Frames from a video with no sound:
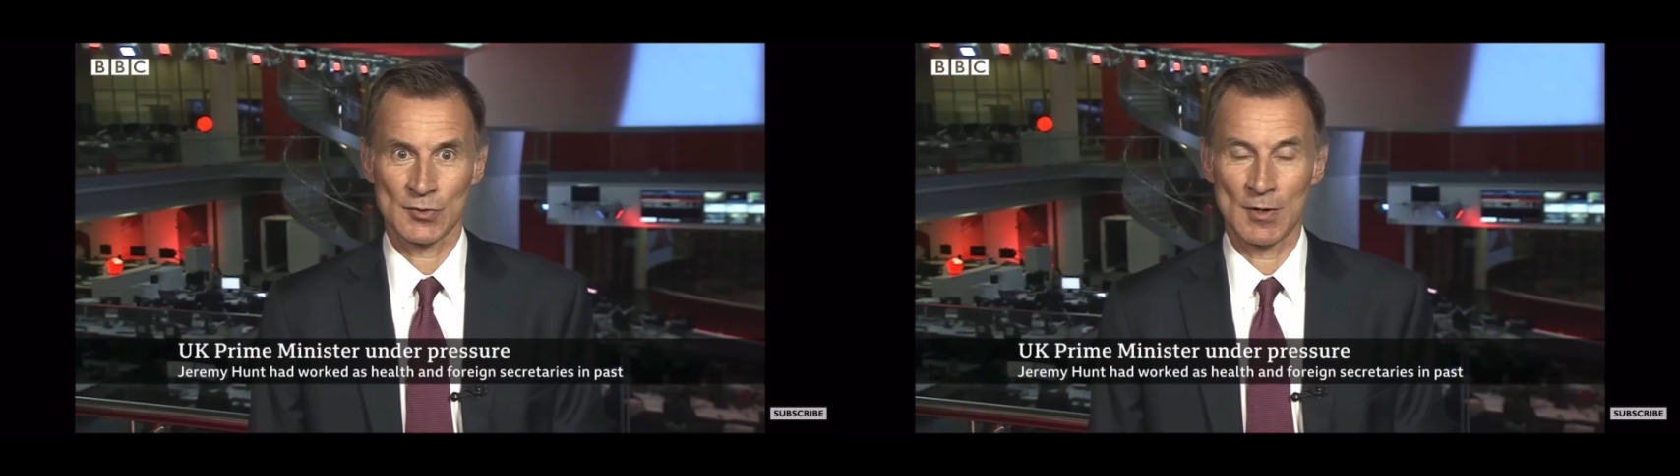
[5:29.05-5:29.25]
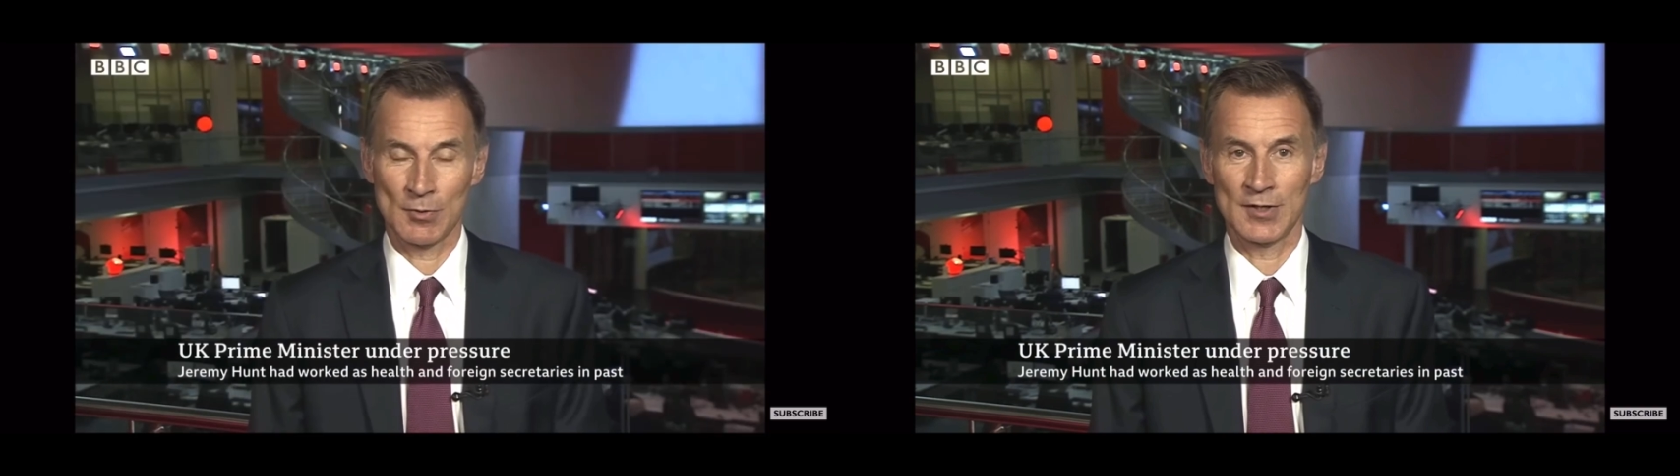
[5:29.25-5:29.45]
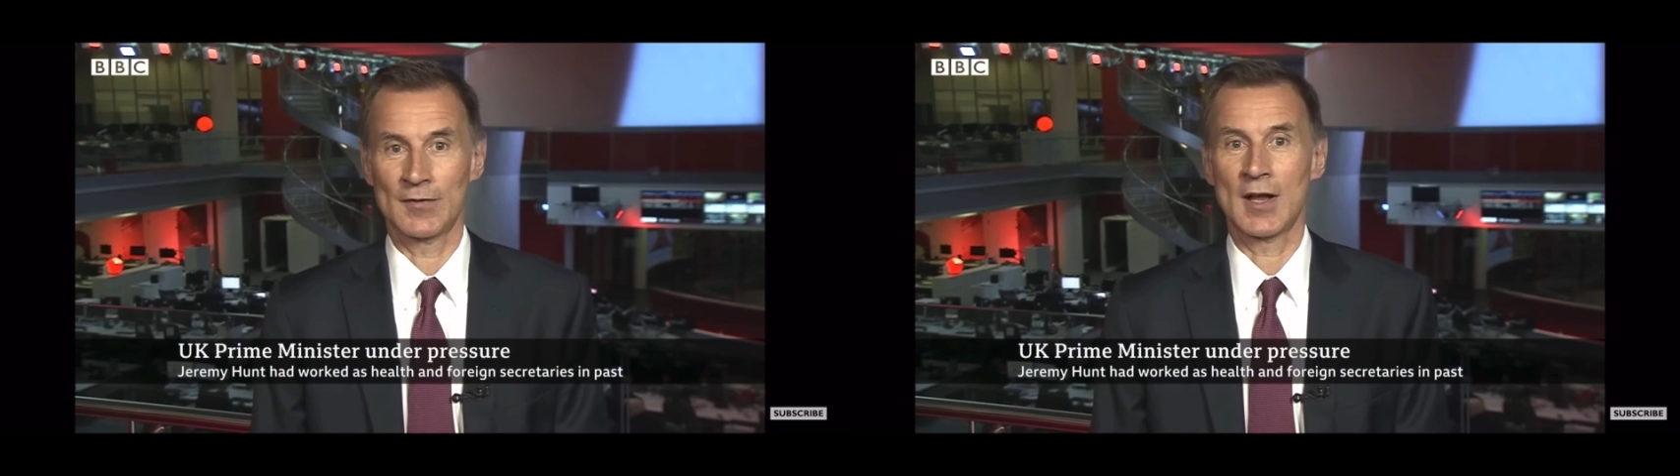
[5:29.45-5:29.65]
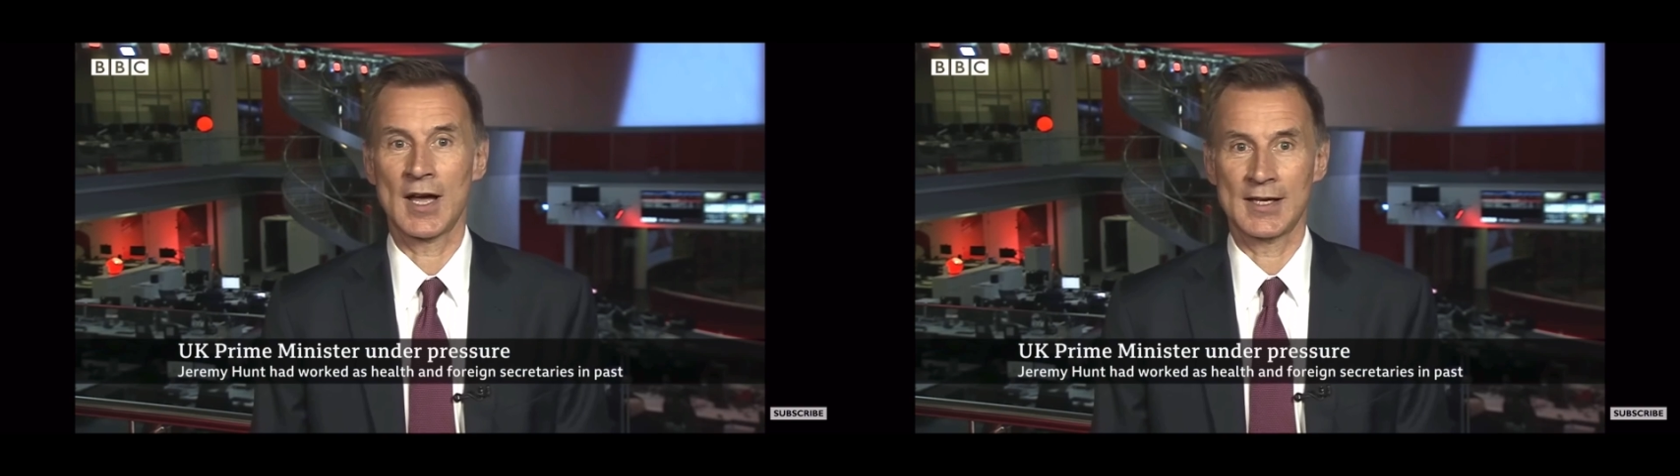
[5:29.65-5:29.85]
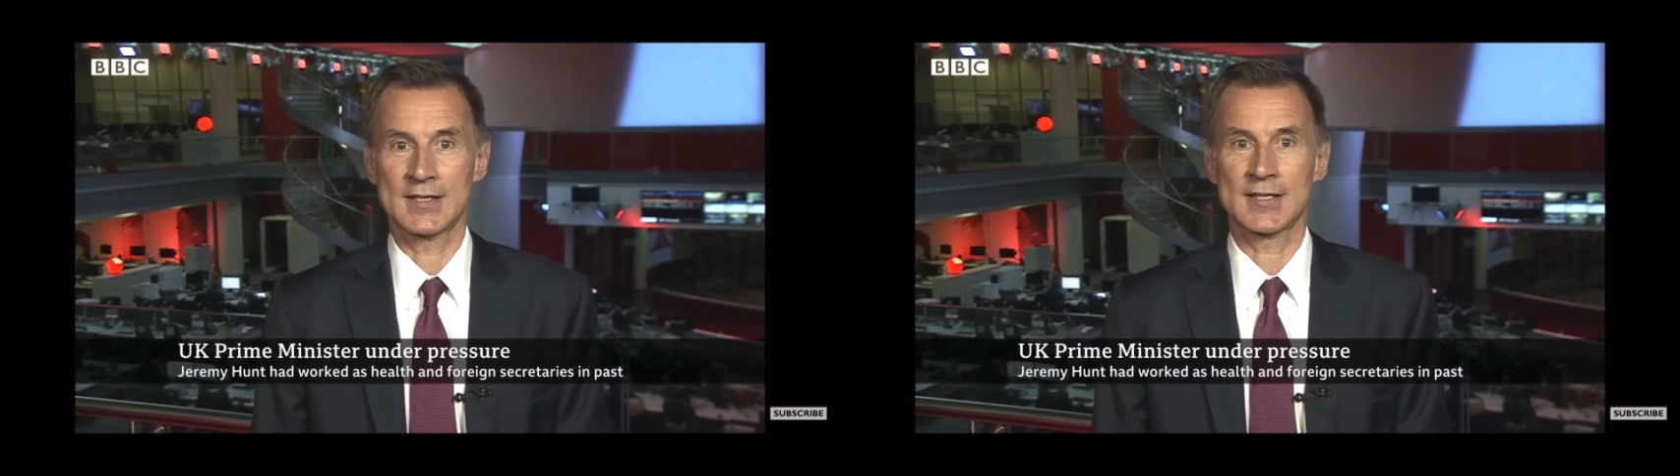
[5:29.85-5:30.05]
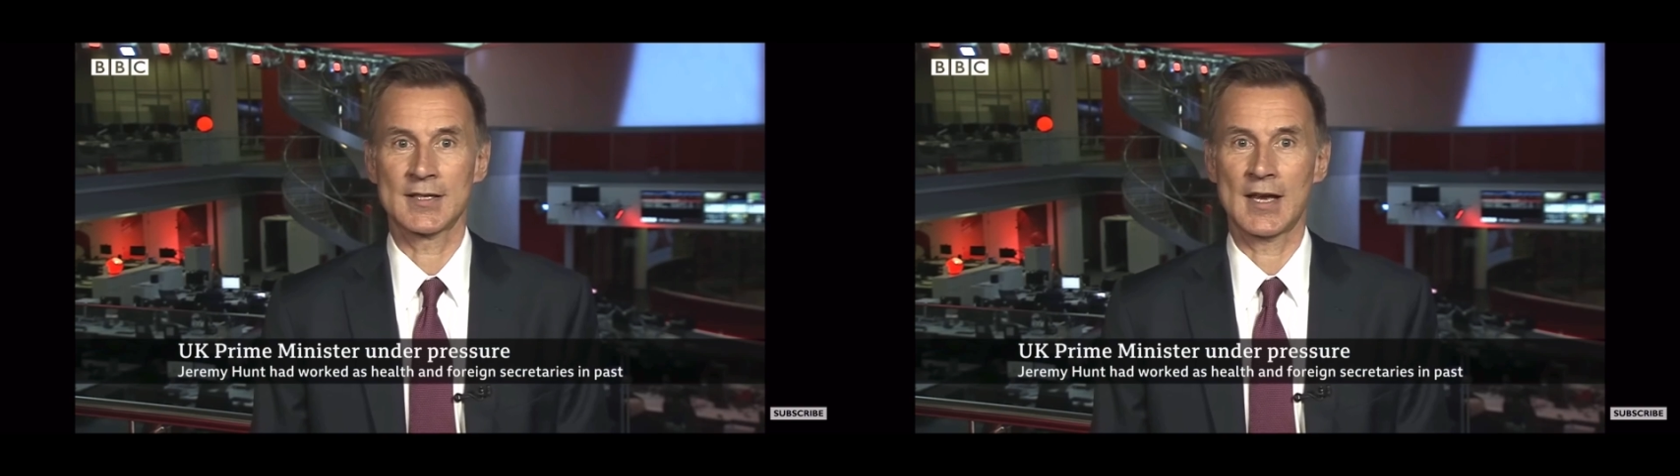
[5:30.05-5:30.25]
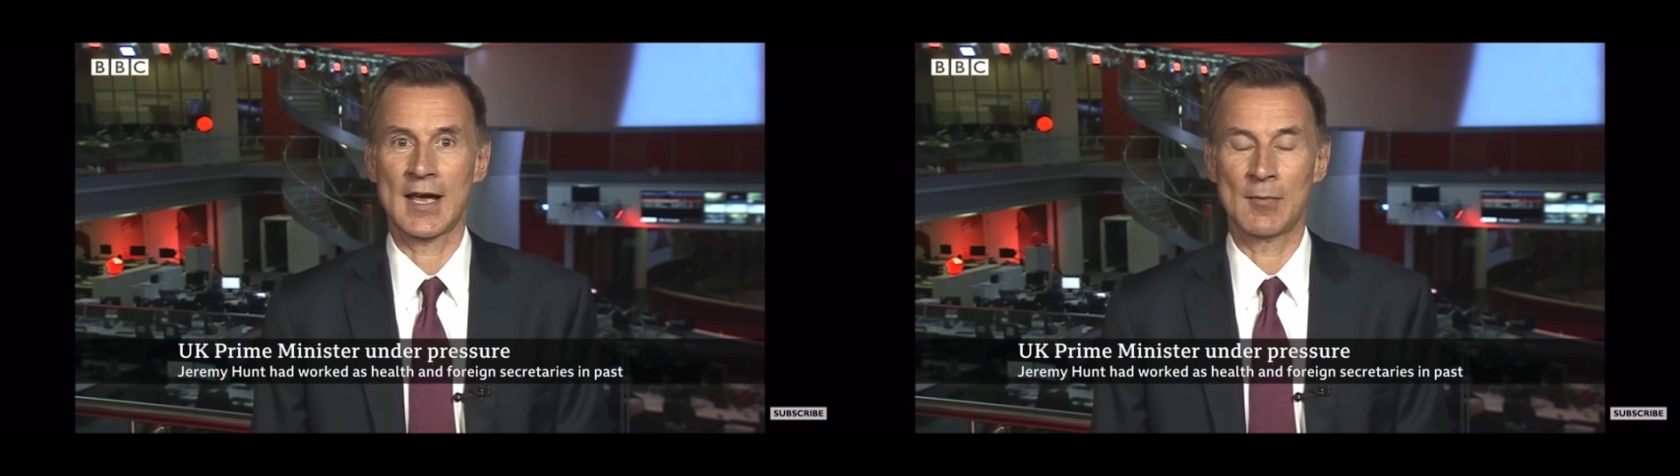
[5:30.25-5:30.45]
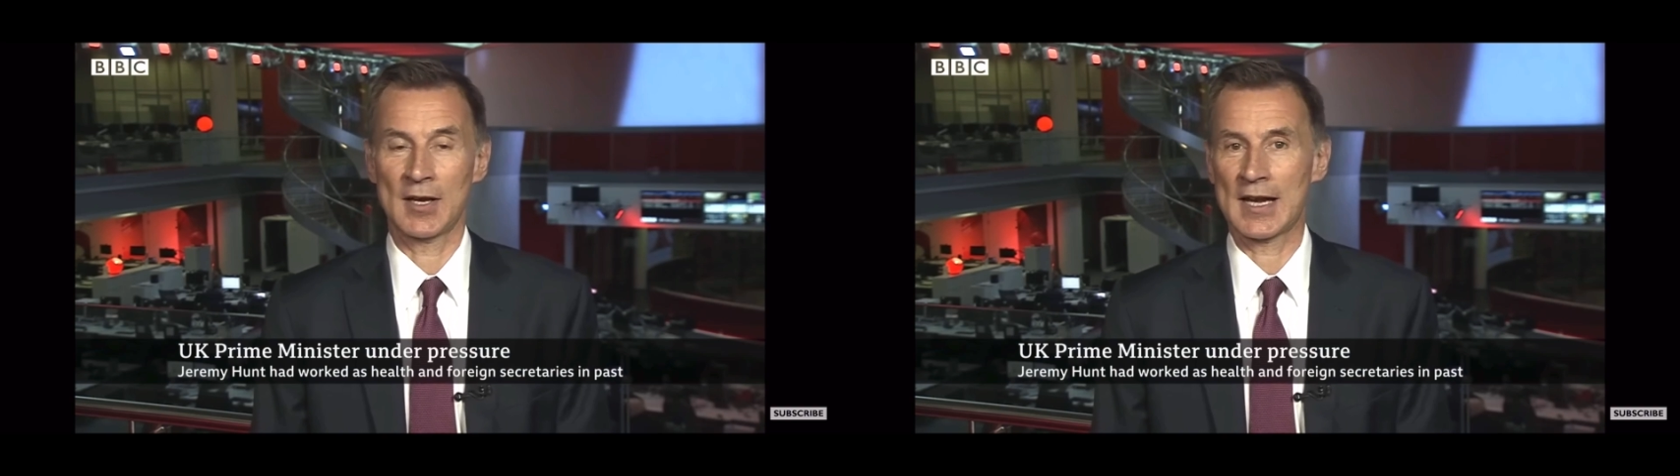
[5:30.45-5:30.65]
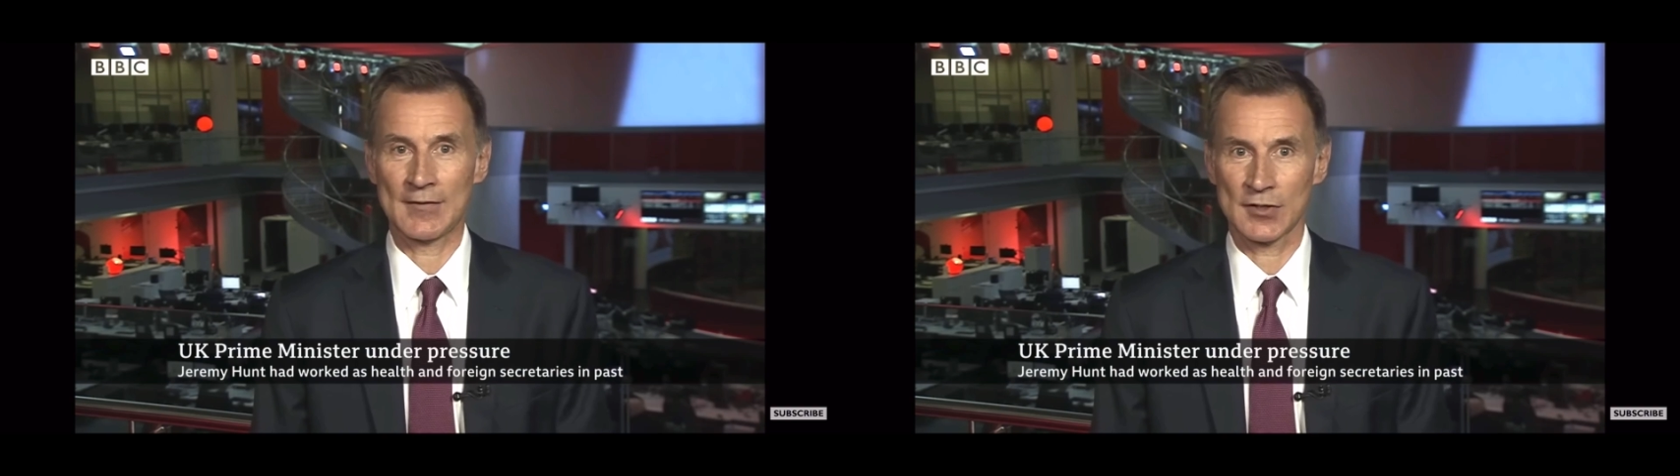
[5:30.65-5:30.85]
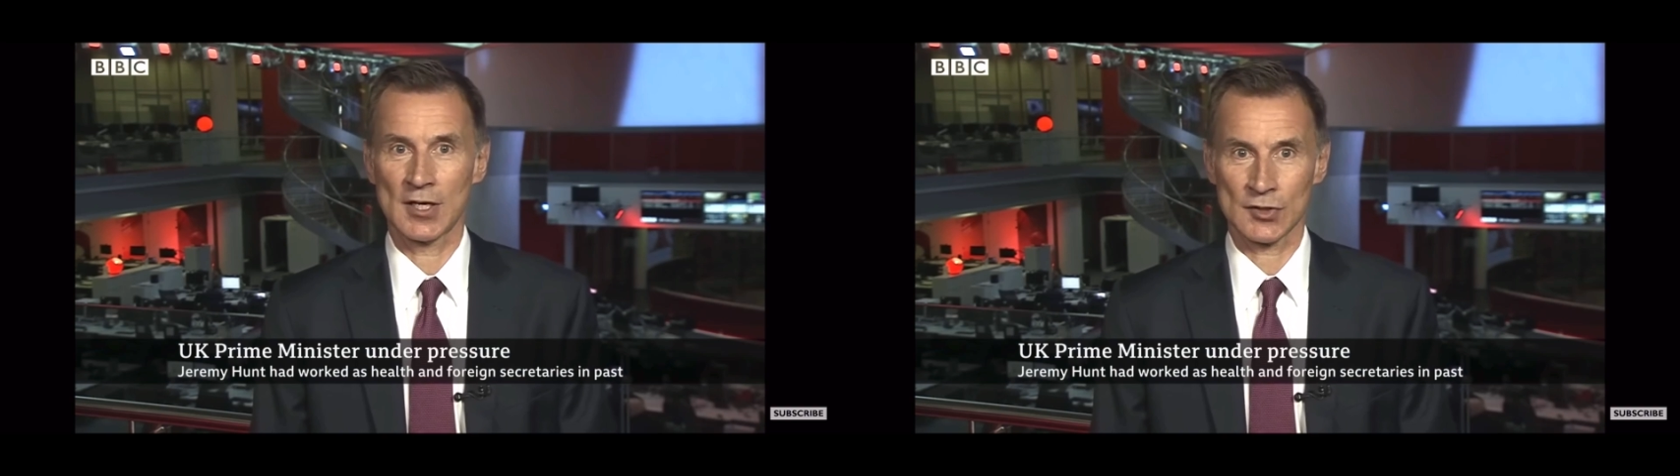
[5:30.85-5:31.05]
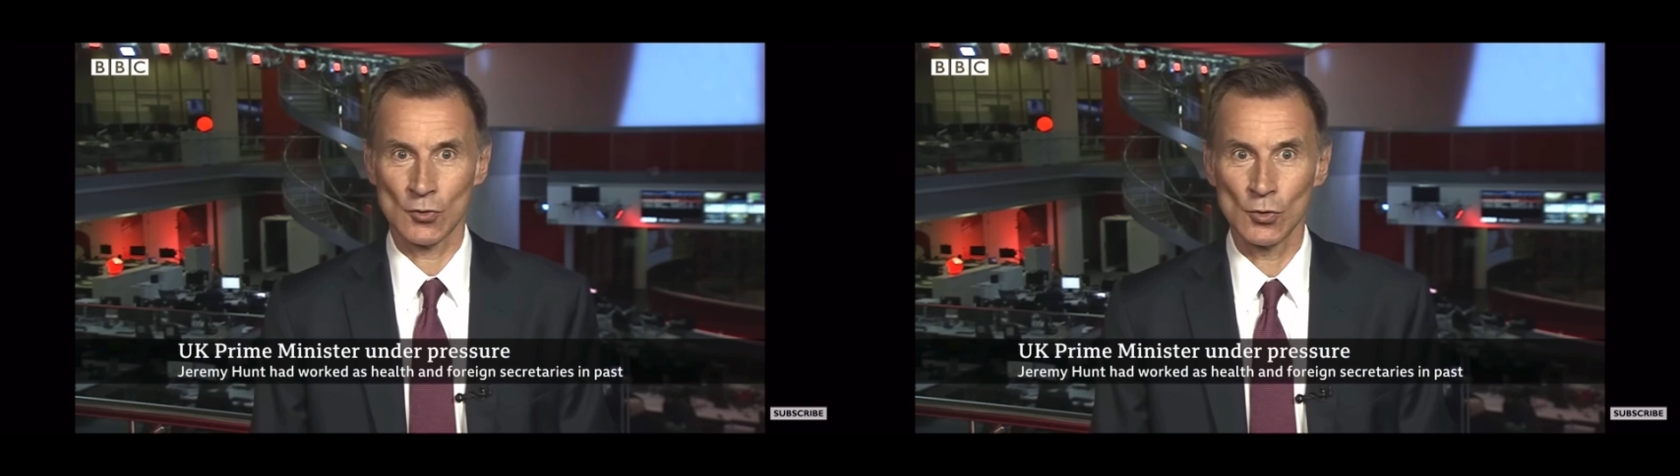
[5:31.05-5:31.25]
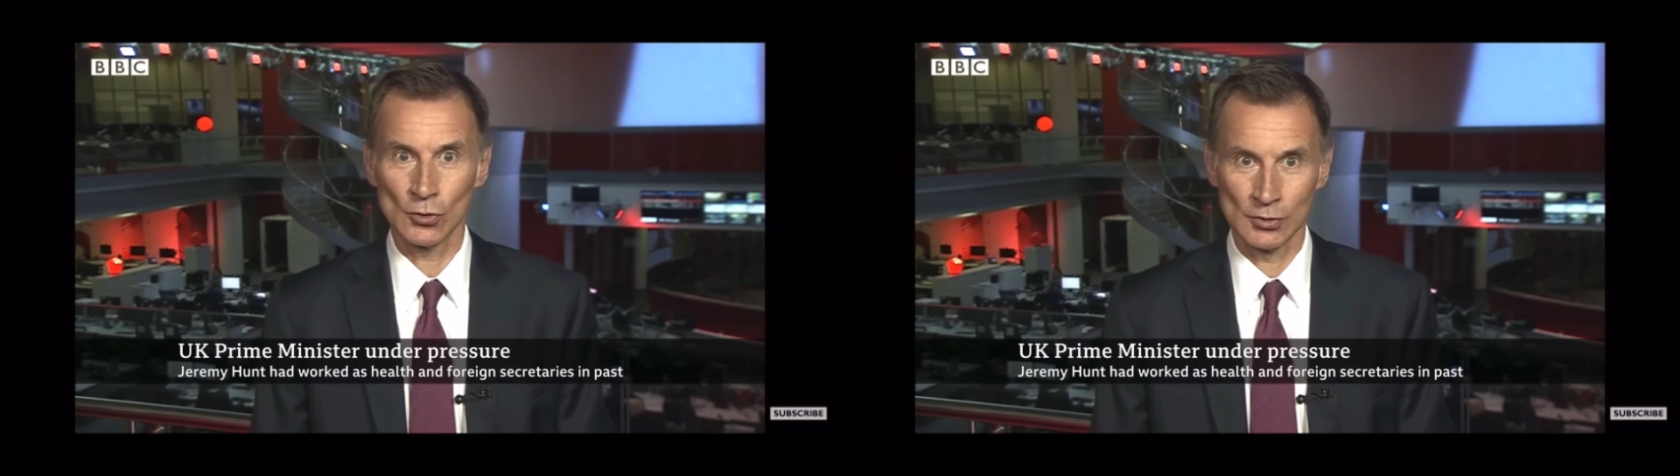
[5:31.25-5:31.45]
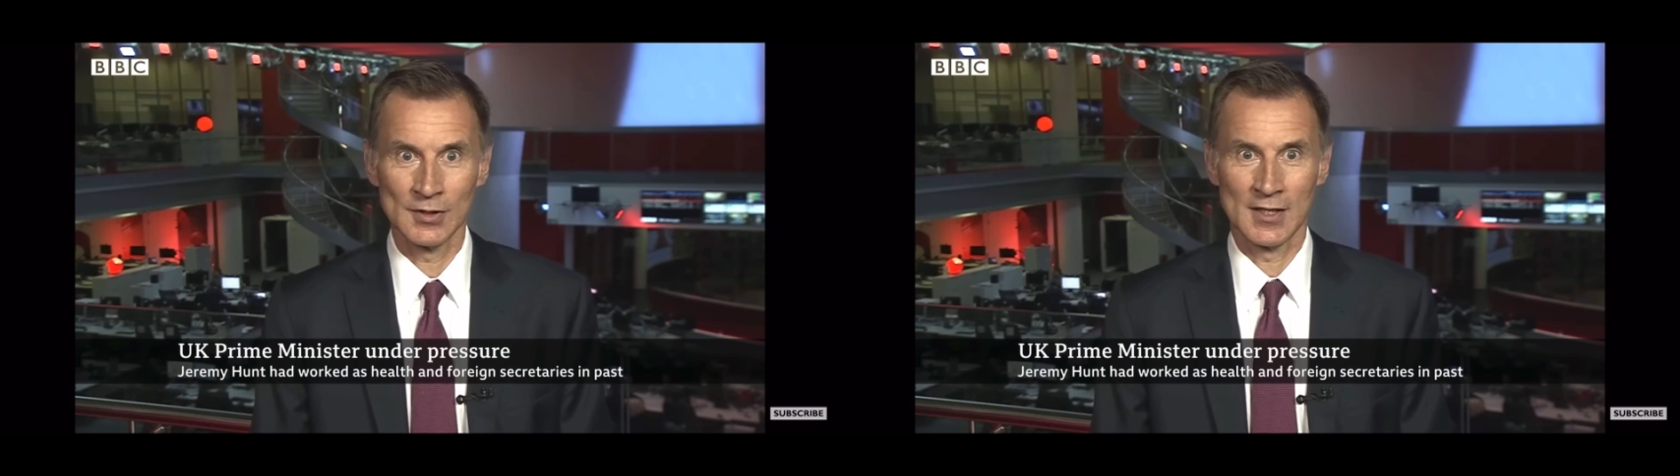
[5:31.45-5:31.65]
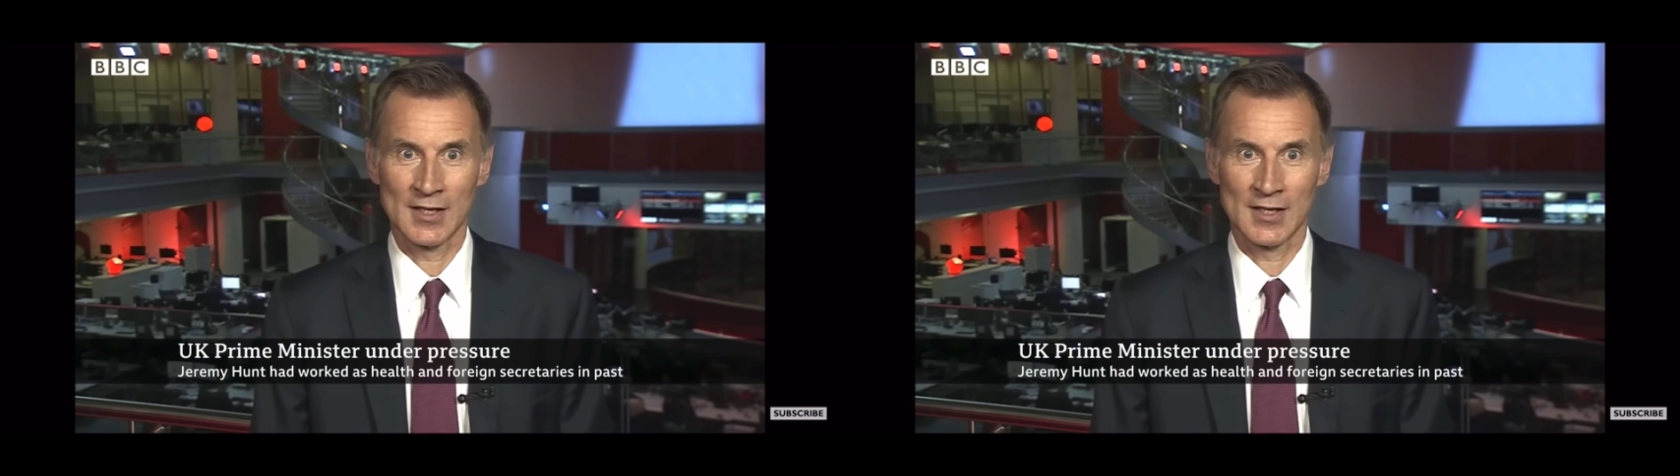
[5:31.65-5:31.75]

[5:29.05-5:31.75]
whilst we are simultaneously being told that the